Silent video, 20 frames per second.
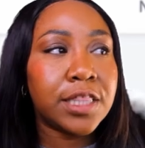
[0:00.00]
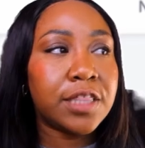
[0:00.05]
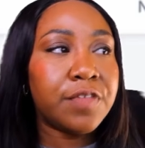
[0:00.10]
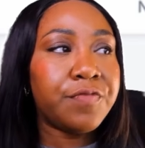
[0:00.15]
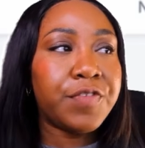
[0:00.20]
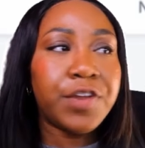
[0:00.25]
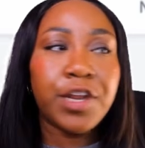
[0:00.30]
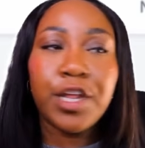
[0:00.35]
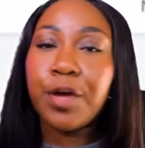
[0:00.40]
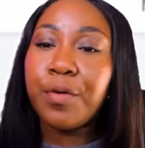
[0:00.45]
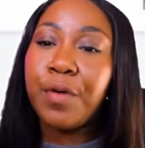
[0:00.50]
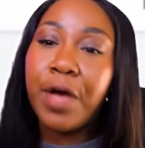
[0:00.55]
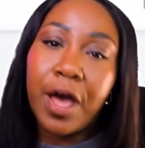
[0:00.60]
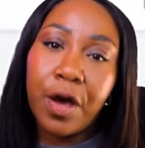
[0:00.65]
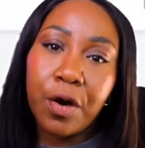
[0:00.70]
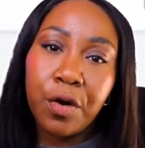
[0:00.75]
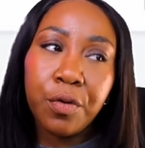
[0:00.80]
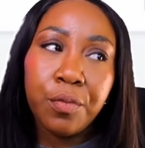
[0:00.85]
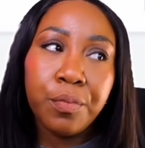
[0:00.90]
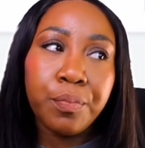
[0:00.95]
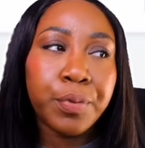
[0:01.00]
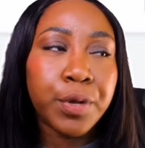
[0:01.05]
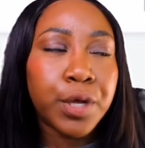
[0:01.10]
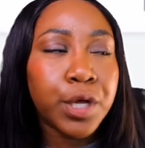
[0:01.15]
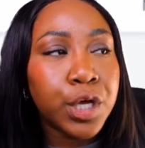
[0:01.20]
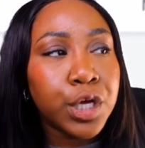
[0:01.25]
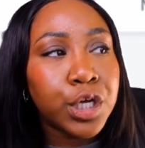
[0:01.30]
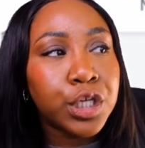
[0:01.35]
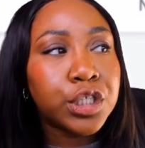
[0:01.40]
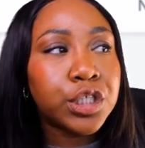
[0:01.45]
the video help?
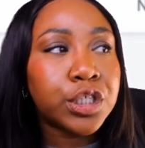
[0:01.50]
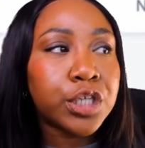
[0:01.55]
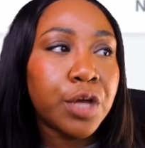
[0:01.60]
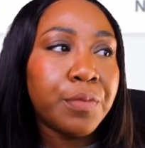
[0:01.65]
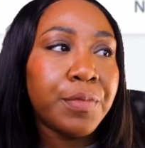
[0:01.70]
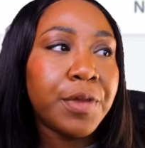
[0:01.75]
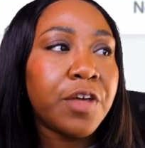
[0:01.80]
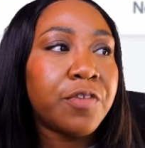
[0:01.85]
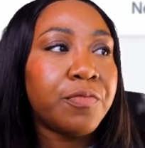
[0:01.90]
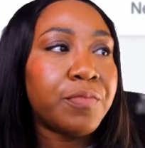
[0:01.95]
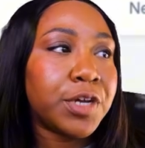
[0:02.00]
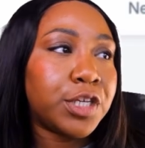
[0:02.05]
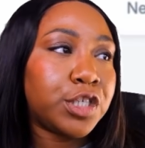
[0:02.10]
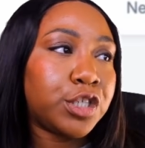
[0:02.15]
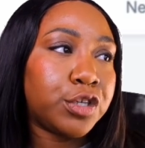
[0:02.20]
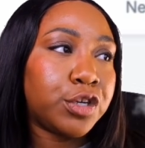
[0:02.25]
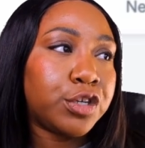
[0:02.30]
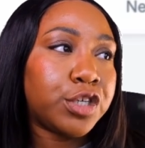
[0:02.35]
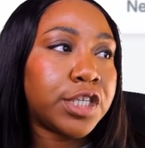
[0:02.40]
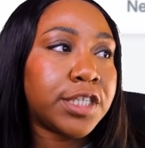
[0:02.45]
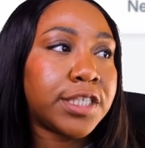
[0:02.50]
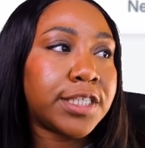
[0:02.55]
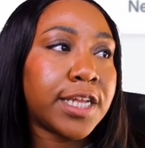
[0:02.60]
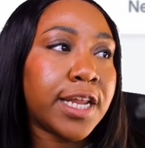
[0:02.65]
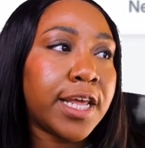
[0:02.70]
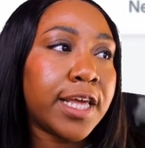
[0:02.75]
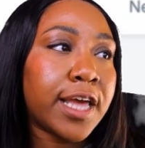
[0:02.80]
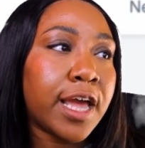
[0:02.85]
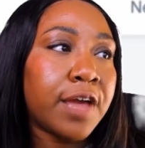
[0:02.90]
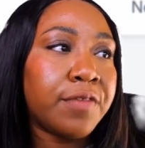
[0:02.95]
So many of my students said
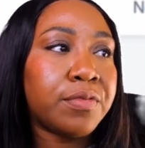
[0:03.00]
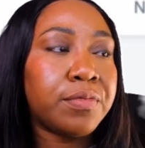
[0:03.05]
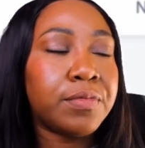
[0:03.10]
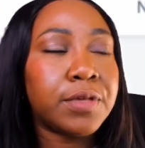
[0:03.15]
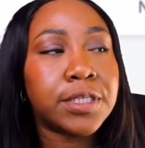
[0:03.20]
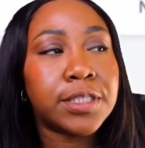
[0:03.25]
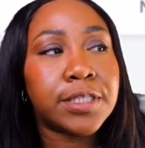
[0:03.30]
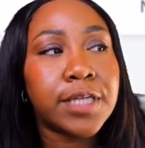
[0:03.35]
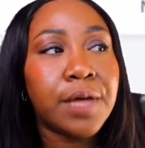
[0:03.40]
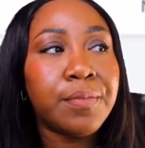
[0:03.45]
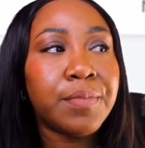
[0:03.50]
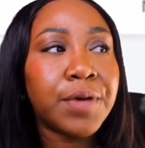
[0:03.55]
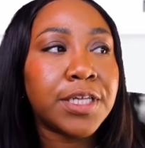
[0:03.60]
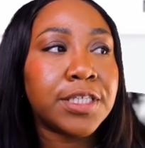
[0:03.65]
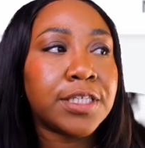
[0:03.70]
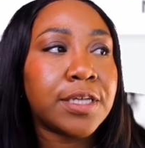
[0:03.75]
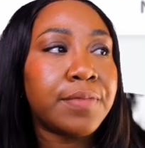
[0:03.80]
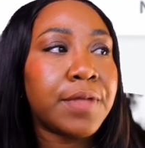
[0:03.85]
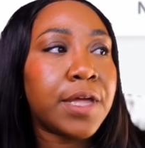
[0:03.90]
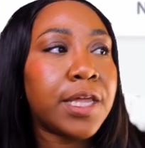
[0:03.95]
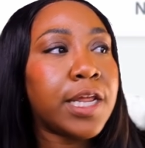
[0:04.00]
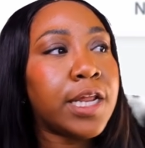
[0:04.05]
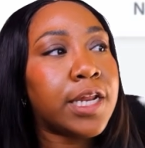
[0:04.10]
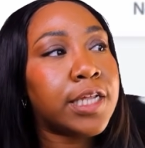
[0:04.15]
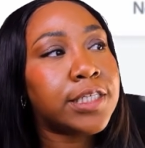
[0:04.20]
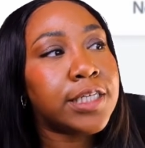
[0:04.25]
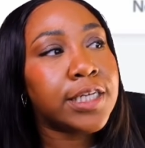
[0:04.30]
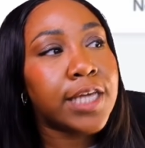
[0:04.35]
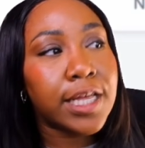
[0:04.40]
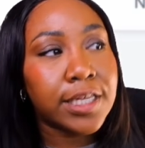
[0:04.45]
it gave them the step-by-step they needed
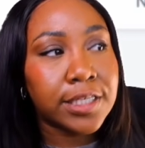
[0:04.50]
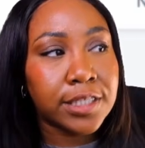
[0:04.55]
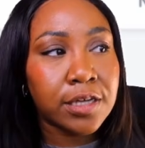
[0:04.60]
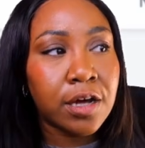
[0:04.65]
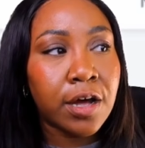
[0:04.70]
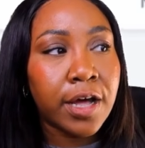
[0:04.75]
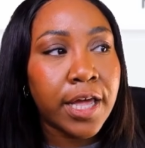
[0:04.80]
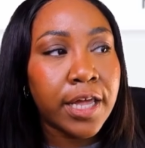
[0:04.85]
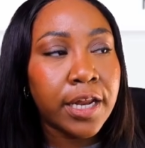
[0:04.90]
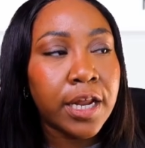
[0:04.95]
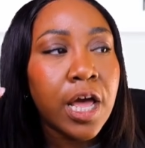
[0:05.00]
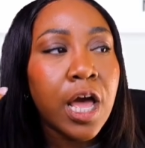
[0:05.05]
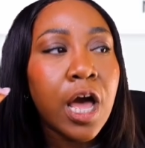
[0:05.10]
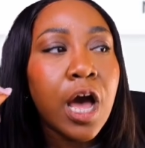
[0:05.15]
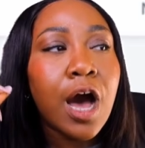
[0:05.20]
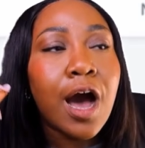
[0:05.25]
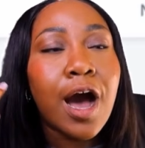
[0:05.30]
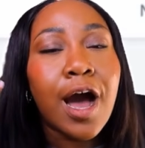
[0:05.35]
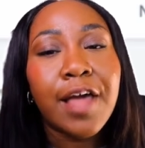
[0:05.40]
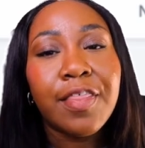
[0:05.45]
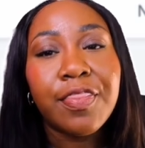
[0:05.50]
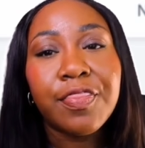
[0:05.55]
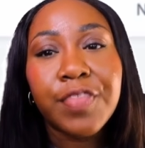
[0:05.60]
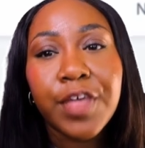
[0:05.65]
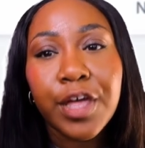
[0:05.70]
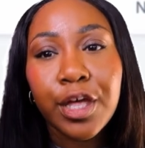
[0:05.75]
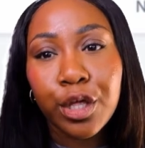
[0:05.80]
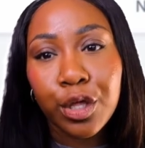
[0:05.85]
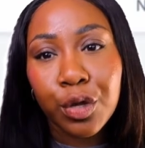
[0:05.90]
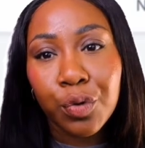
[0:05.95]
to get started. I
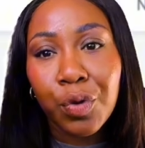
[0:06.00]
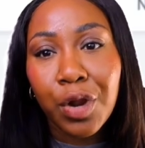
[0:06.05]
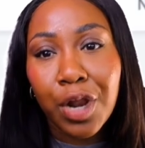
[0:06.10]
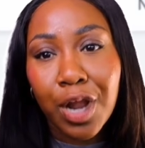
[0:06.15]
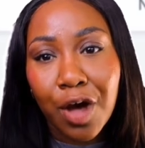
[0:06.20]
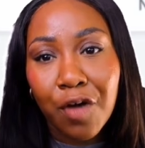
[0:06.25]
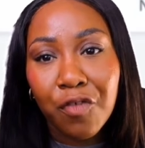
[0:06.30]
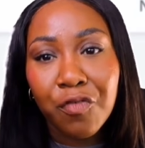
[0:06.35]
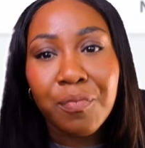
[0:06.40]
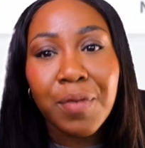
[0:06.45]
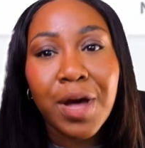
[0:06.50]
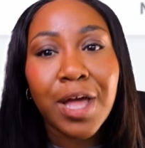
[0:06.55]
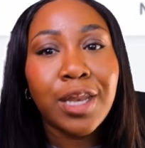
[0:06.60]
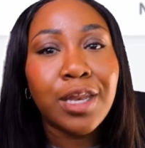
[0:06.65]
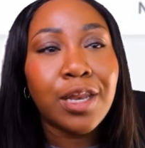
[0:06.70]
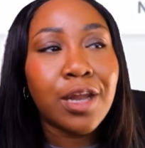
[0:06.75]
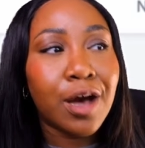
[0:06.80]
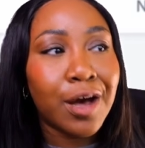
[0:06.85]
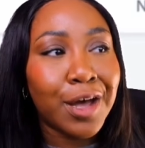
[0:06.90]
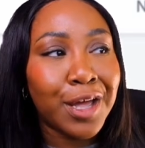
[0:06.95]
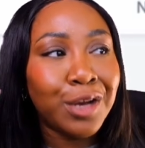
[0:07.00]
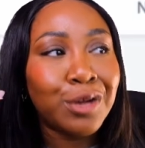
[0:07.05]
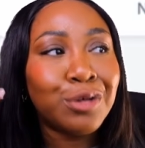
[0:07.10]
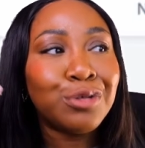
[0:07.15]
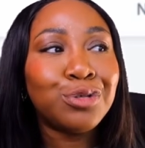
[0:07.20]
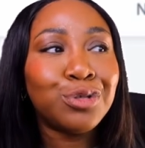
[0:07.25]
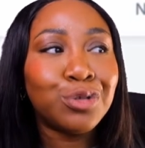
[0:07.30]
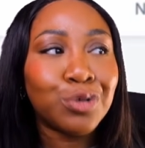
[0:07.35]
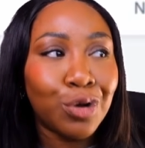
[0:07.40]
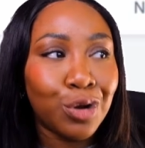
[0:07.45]
think you'll love my
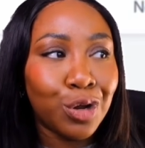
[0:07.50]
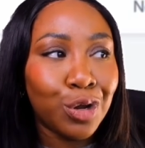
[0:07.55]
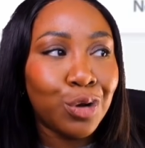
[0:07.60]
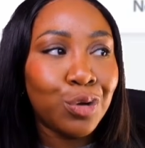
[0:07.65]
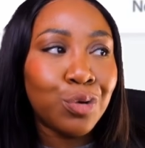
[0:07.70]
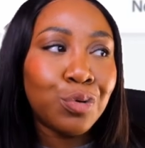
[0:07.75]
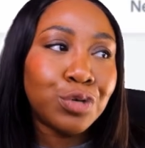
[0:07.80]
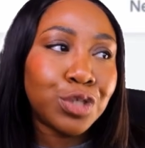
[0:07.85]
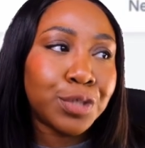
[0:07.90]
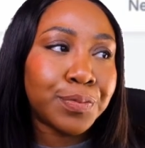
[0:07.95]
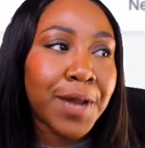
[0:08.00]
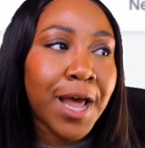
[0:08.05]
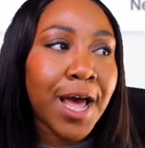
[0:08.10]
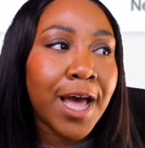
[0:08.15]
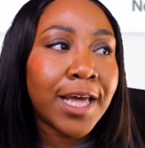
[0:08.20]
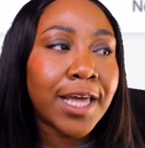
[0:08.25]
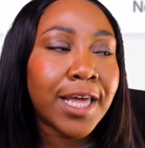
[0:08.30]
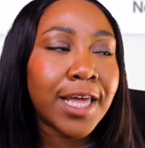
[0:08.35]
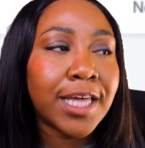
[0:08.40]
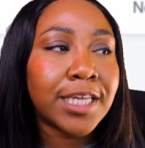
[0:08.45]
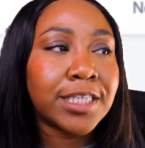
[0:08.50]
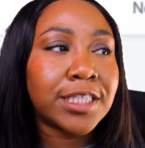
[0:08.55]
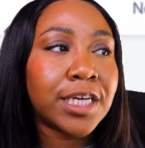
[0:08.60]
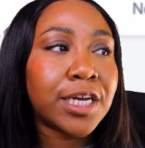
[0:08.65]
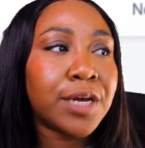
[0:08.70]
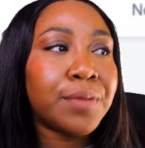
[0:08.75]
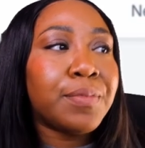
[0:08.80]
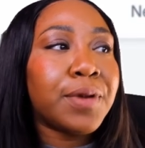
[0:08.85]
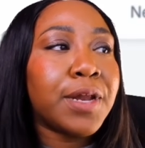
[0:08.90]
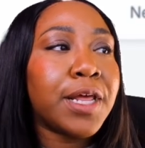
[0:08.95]
$9 launch pack. It's the
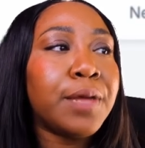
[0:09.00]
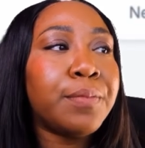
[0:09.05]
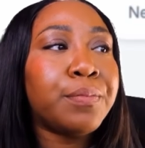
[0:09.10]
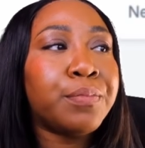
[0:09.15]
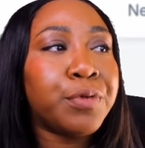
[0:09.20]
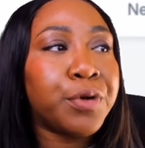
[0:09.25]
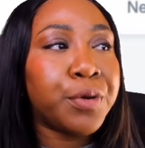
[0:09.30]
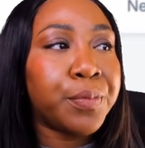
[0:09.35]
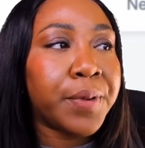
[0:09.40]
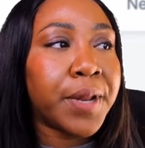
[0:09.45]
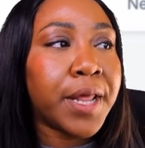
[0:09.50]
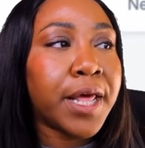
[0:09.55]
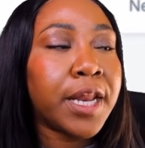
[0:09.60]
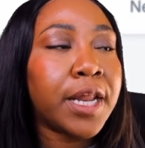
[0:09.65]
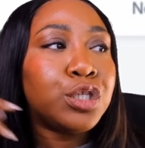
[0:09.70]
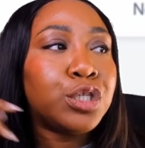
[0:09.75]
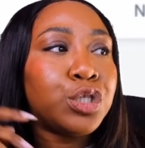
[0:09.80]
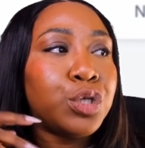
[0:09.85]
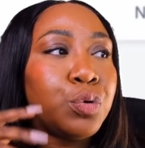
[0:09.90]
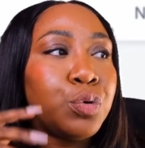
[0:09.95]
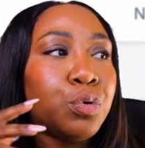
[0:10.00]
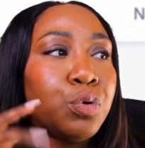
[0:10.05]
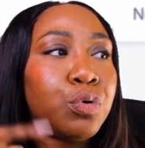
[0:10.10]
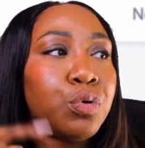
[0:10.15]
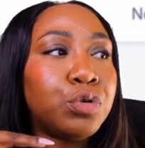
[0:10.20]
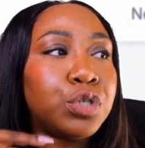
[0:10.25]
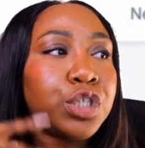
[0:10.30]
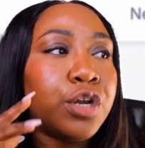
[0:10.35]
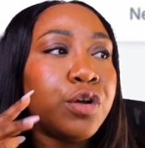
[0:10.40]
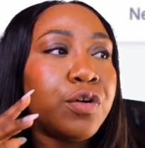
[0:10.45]
complete blueprint to
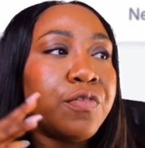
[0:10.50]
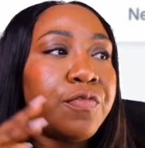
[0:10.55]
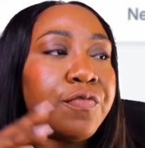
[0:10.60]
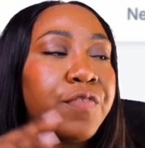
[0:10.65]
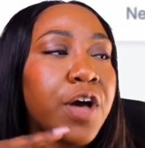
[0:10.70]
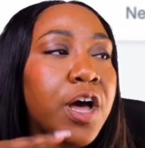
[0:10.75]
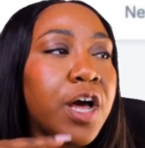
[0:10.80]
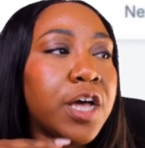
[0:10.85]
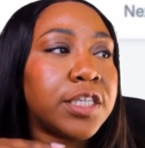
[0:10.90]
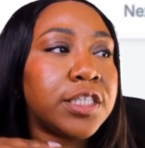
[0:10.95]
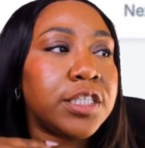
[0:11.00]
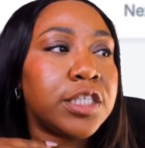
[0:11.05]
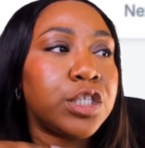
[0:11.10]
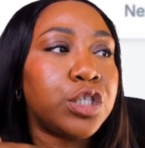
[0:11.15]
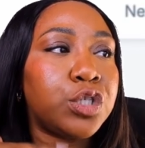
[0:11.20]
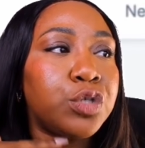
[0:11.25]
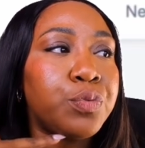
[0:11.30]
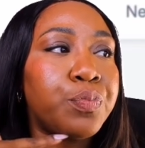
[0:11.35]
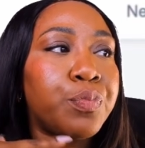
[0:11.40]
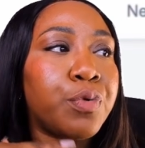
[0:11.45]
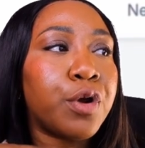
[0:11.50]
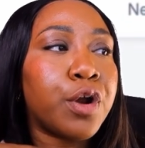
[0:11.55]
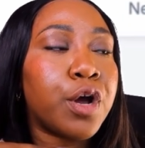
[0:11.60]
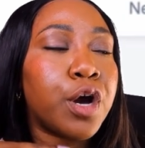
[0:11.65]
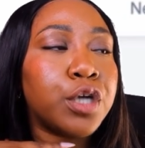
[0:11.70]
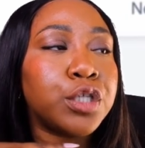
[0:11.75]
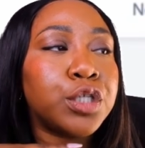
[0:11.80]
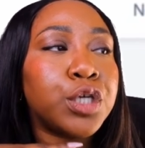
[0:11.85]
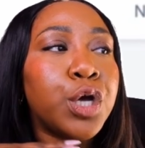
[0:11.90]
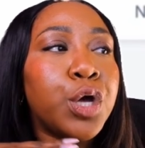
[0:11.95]
launch your first digital
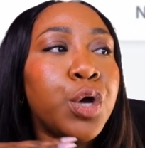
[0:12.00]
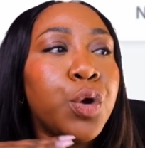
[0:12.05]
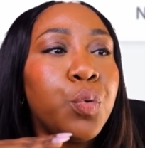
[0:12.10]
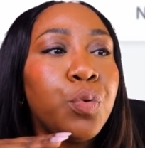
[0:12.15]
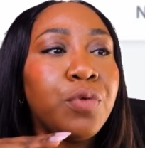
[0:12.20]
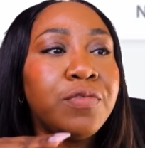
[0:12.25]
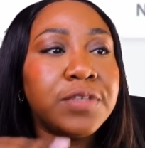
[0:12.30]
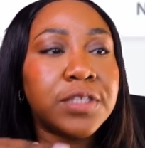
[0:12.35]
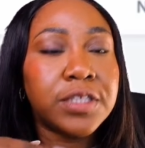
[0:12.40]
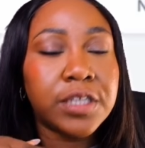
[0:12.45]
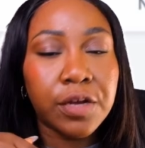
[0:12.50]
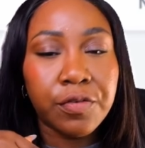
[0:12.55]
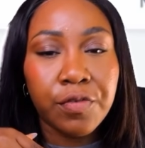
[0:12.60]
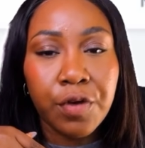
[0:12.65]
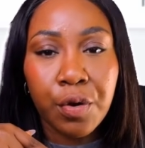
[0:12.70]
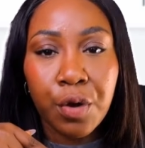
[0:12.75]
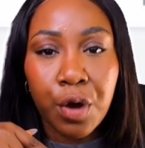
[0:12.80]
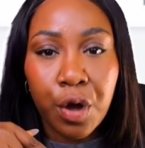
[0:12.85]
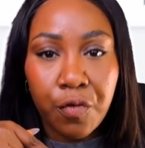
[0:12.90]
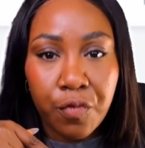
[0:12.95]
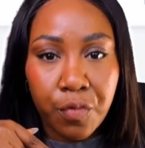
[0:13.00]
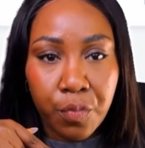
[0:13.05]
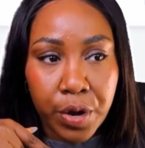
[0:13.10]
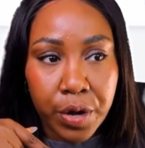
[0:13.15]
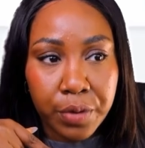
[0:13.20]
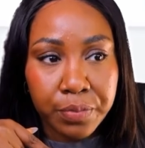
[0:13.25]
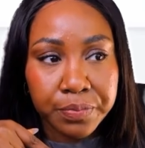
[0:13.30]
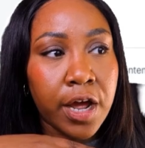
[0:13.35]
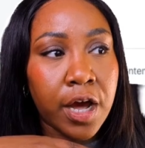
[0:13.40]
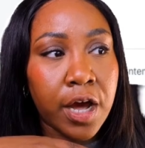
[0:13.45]
product with zero
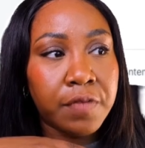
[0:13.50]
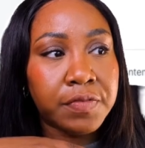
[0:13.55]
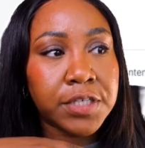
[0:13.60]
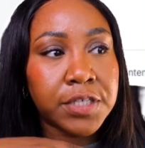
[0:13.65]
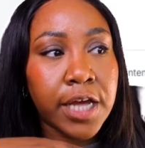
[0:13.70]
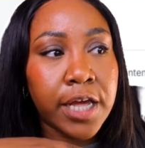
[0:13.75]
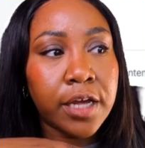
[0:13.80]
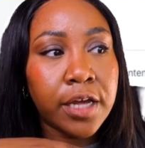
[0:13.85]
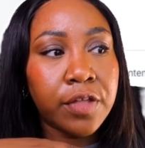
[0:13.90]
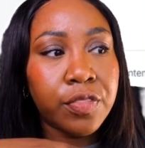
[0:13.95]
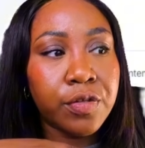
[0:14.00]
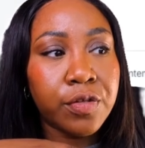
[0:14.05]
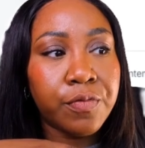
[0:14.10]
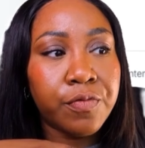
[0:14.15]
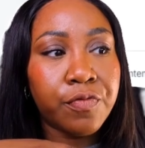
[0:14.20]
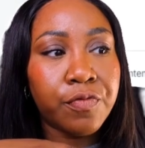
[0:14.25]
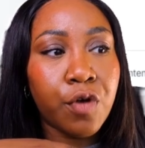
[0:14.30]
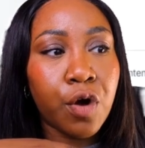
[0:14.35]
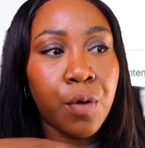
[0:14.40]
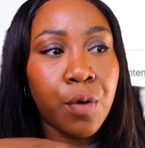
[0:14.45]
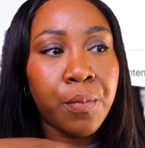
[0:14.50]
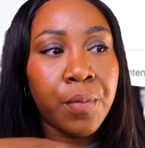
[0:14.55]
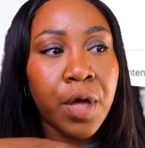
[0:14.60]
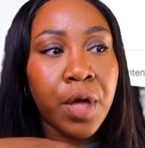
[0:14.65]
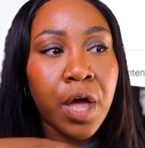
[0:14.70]
overwhelm. I've taken them from